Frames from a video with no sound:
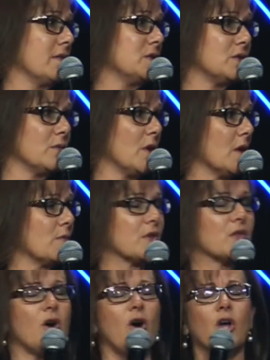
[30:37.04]
you are
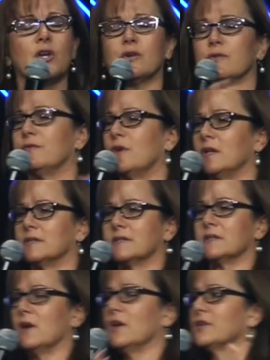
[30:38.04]
with all your faults
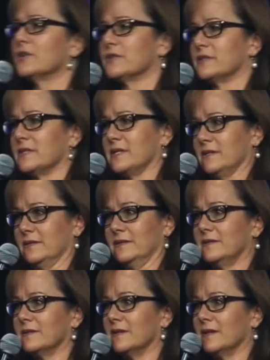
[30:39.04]
and all your
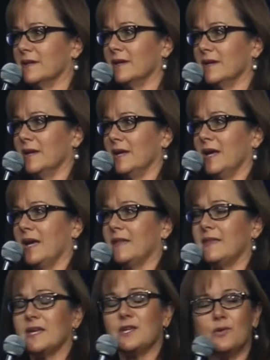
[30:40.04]
sins.
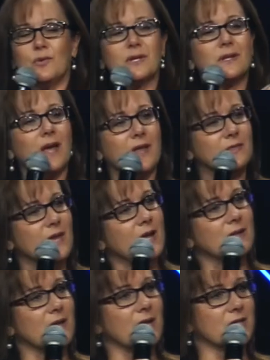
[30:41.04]
And that you would let
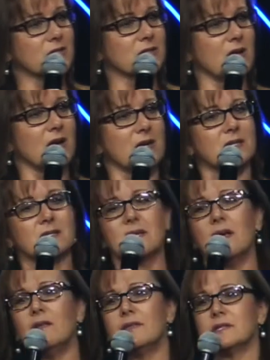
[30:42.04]
that light shine and
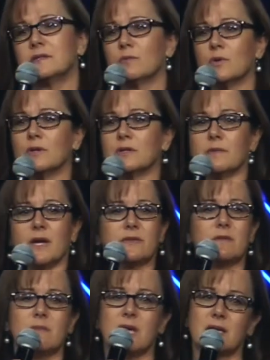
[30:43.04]
tell this world about
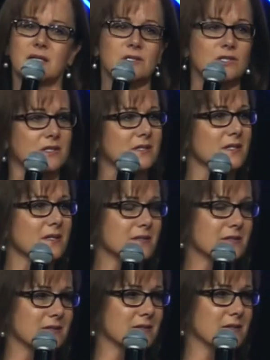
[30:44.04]
the man
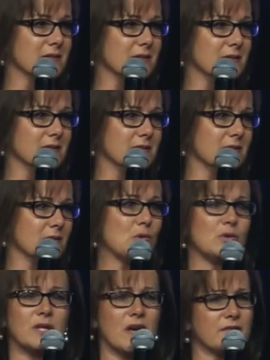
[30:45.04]
Jesus, who
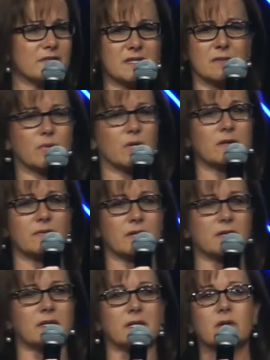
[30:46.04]
loves them
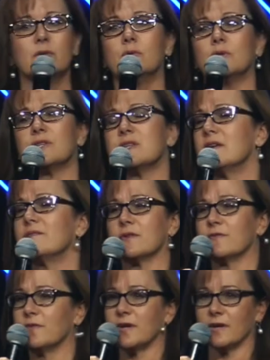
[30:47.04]
perfectly and who will never
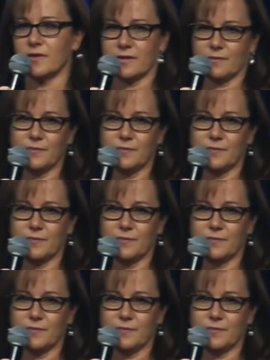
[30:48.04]
fail them.